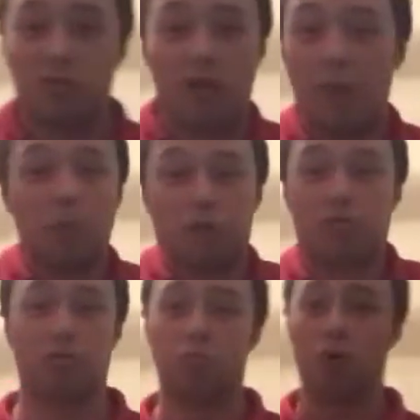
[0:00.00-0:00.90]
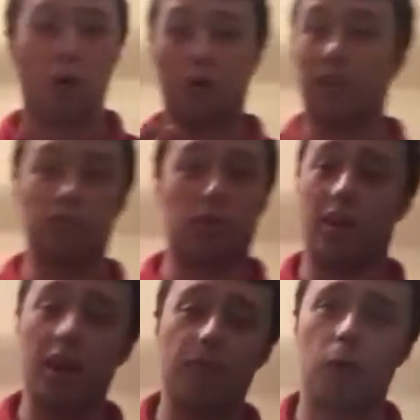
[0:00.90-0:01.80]
it's i'm just recording this on
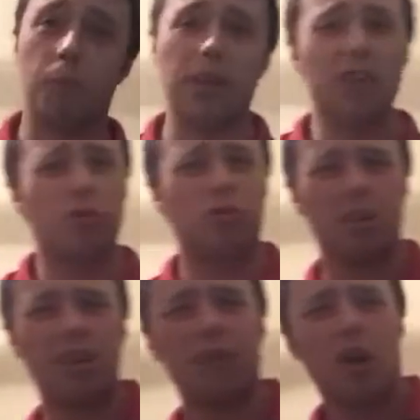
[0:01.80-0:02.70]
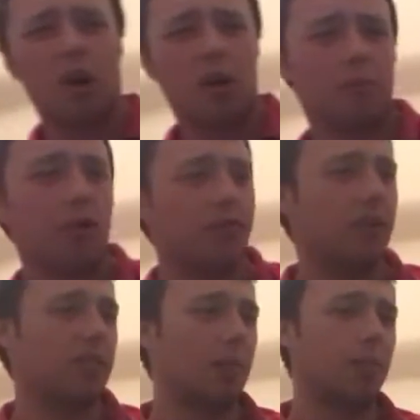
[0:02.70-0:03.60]
an iphone but that's just to give a brief
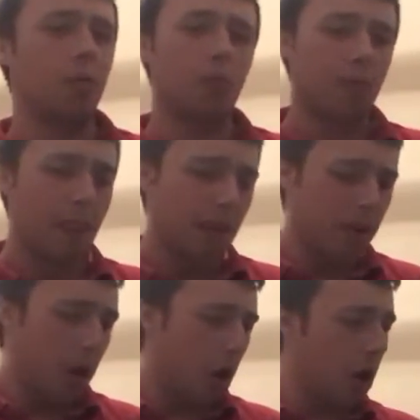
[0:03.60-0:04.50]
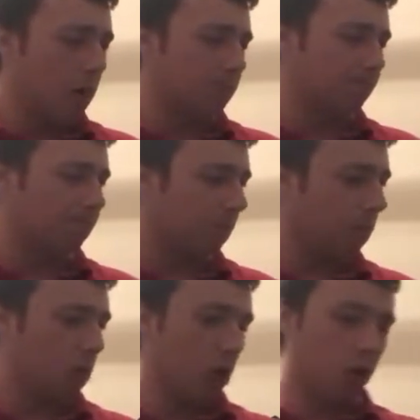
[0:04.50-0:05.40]
example um
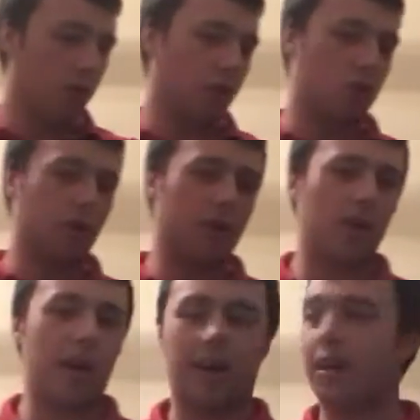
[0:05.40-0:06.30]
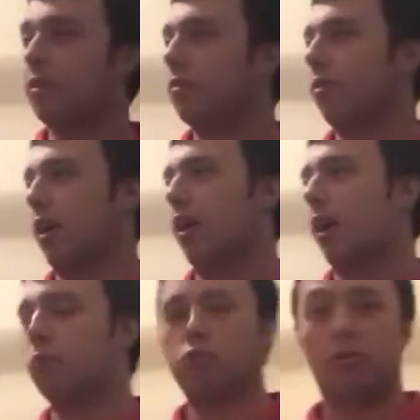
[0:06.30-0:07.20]
another trigger again
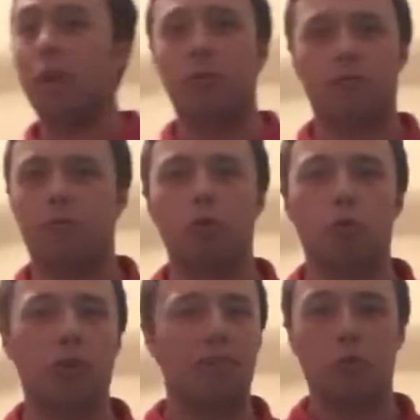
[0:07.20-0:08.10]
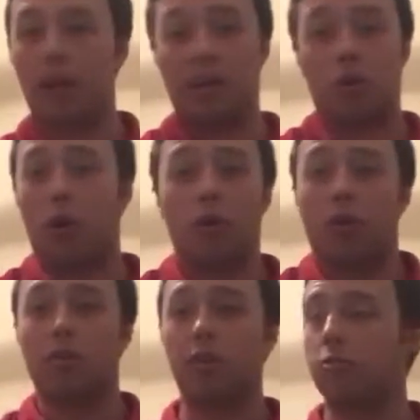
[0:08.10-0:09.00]
I'm just naming a few. Whether you like it or
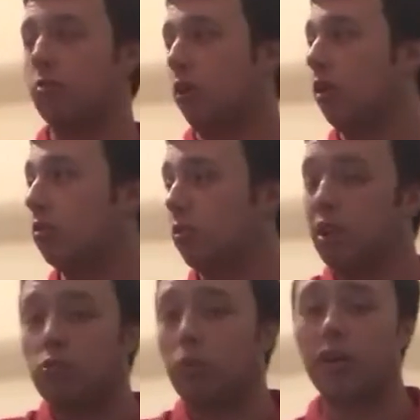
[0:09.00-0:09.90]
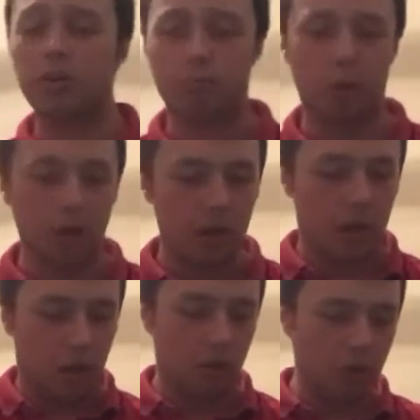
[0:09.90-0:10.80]
not, it is it's it is what it is. But
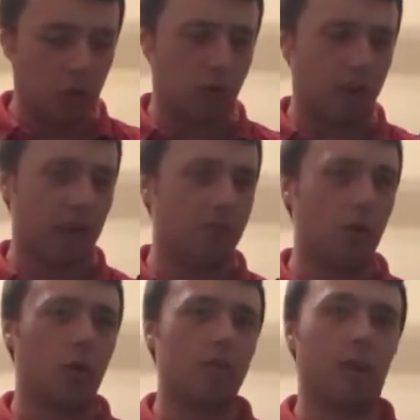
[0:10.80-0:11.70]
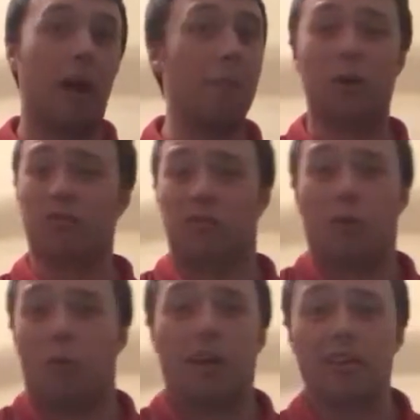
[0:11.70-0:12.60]
another trigger I've noticed that I personally
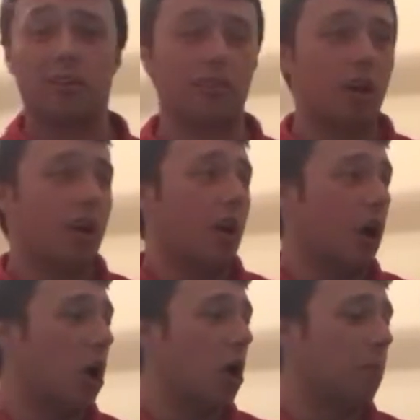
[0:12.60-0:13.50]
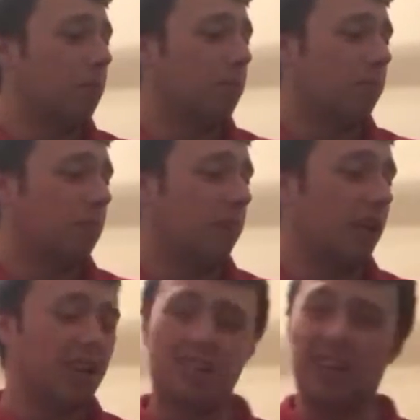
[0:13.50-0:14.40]
don't like this. Um,
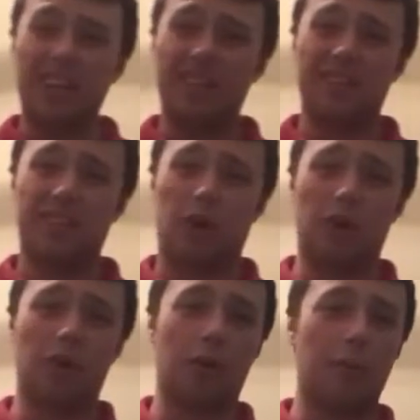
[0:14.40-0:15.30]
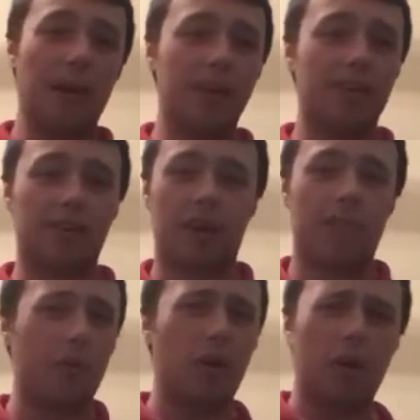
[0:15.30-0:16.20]
eating on, on the mics,
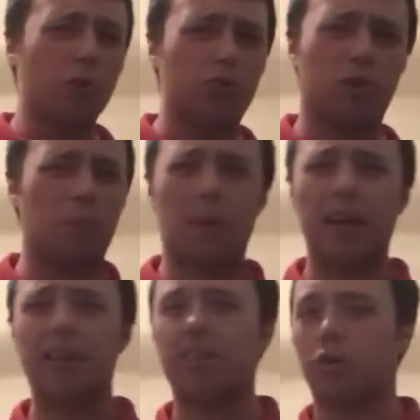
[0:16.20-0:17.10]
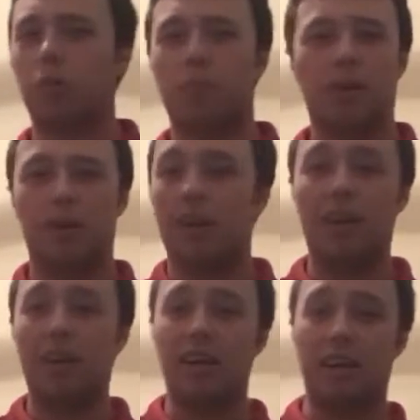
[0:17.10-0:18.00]
like very close to the mics. It could be
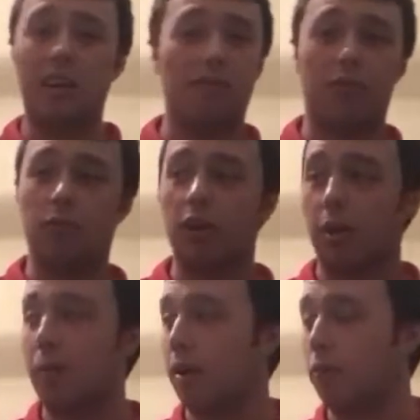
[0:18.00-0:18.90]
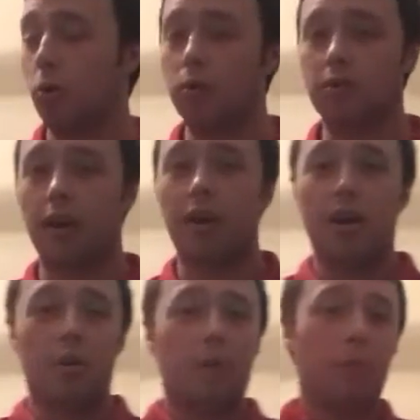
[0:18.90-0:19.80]
eating anything, really. I mean, I've noticed that
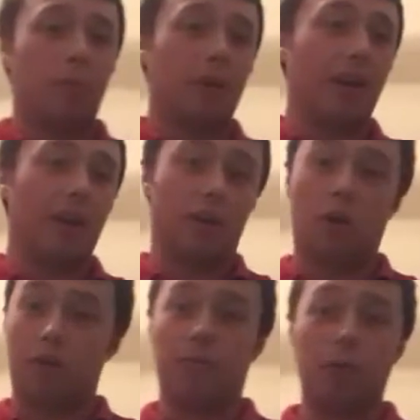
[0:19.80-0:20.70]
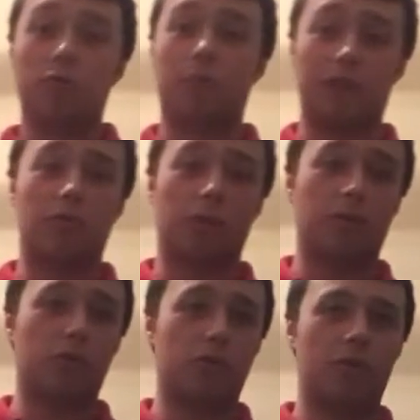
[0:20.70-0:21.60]
people have been getting a lot of views based
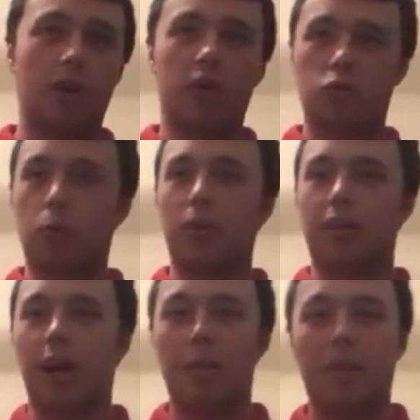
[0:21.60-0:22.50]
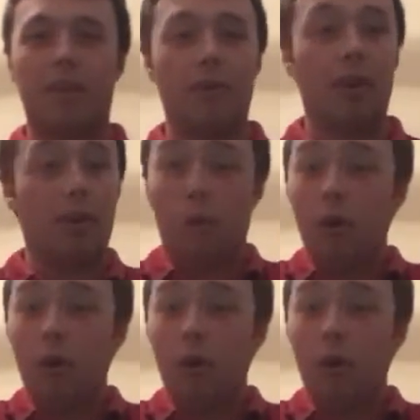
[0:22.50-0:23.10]
off of just doing that. I mean, if it, it